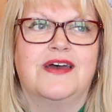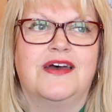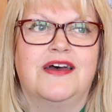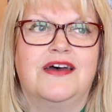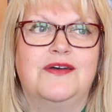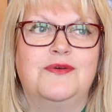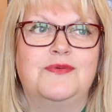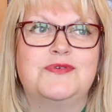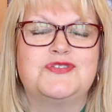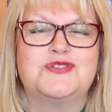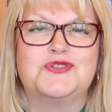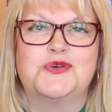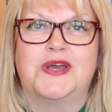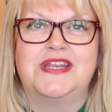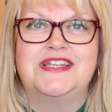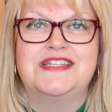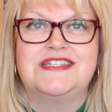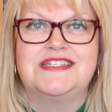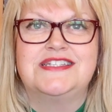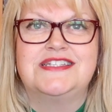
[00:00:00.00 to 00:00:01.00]
I was
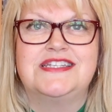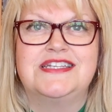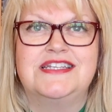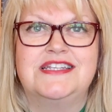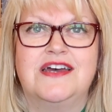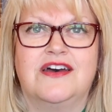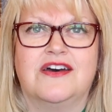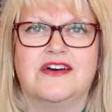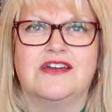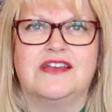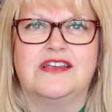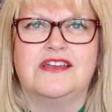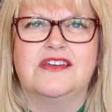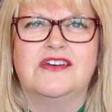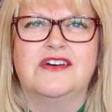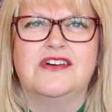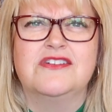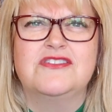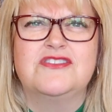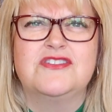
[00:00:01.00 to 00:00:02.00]
29.
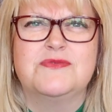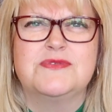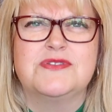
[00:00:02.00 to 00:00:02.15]
Gosh,